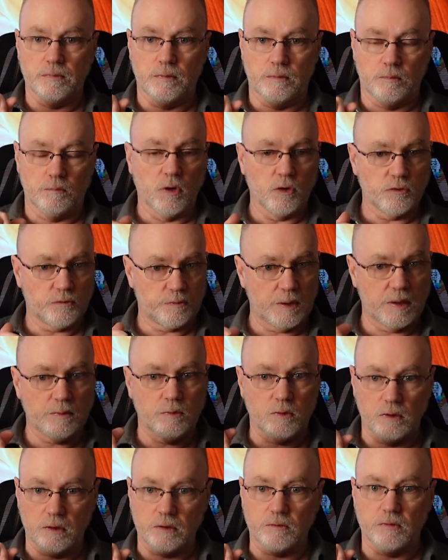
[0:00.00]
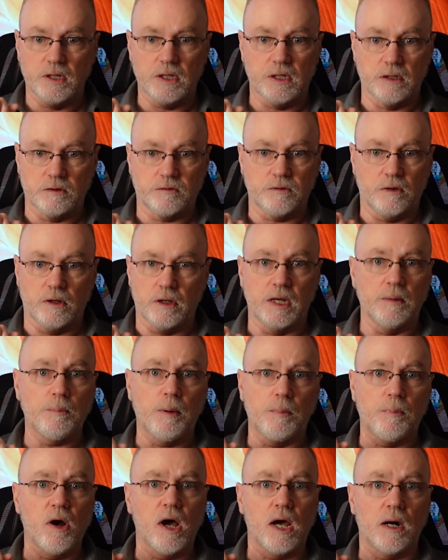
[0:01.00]
most people agree, it's a
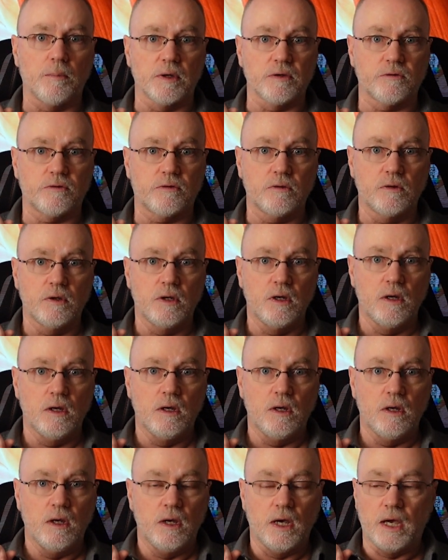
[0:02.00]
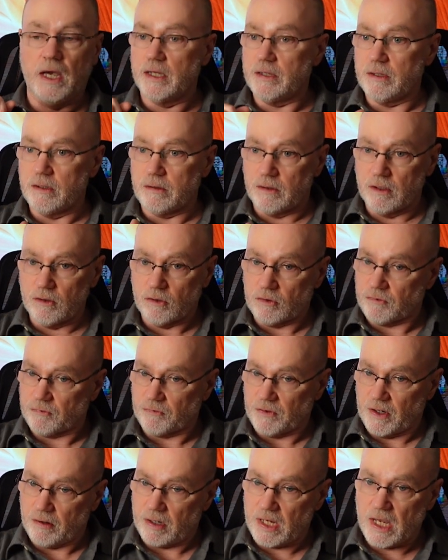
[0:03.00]
hippopotamus. And there's
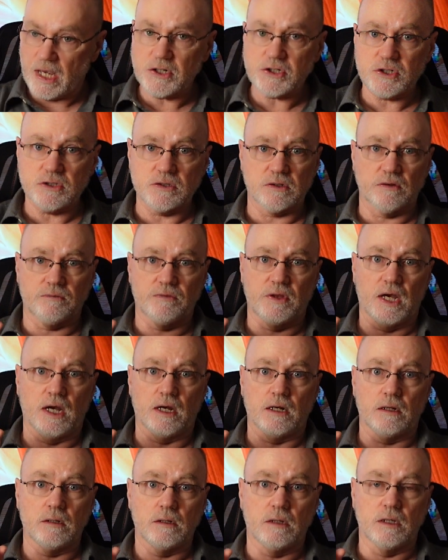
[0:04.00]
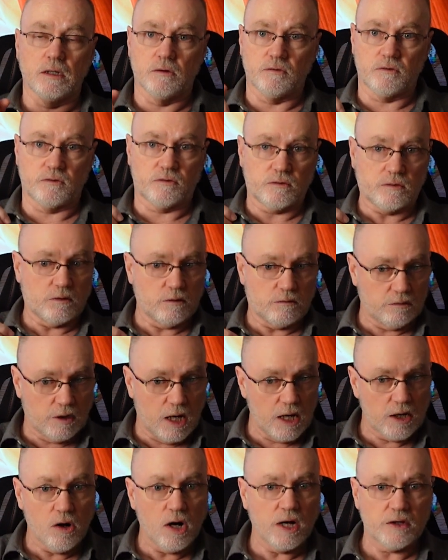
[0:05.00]
variations of that. There's a
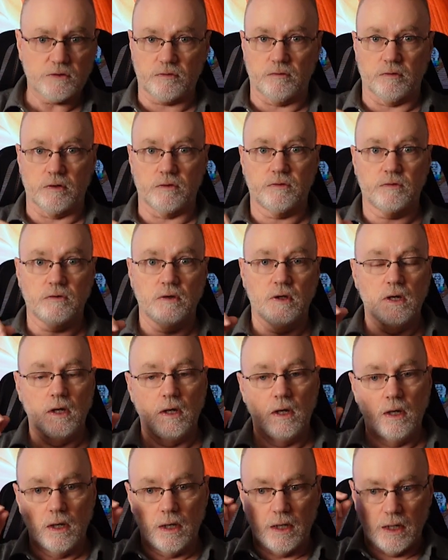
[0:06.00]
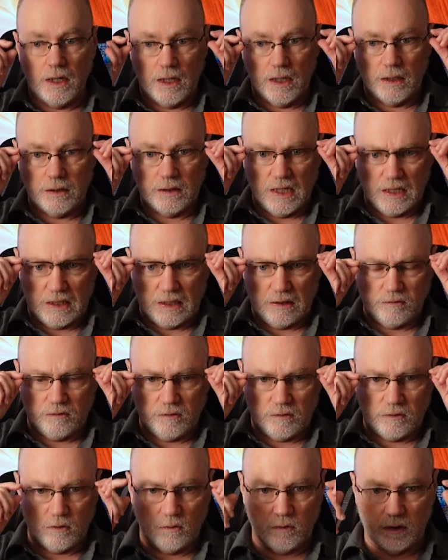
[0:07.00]
rhinoceros. And that gets
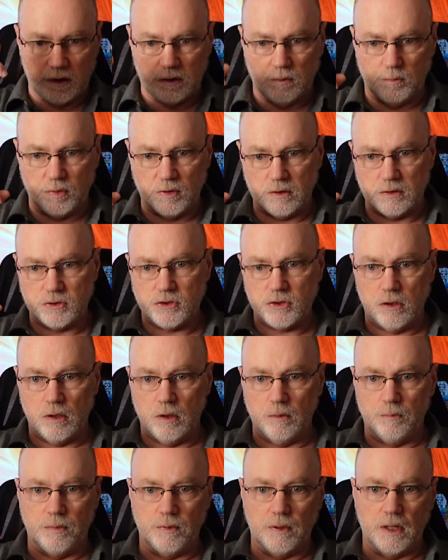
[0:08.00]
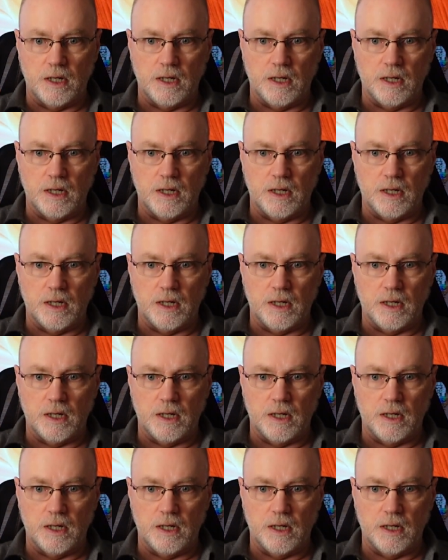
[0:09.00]
into, in the book of Job,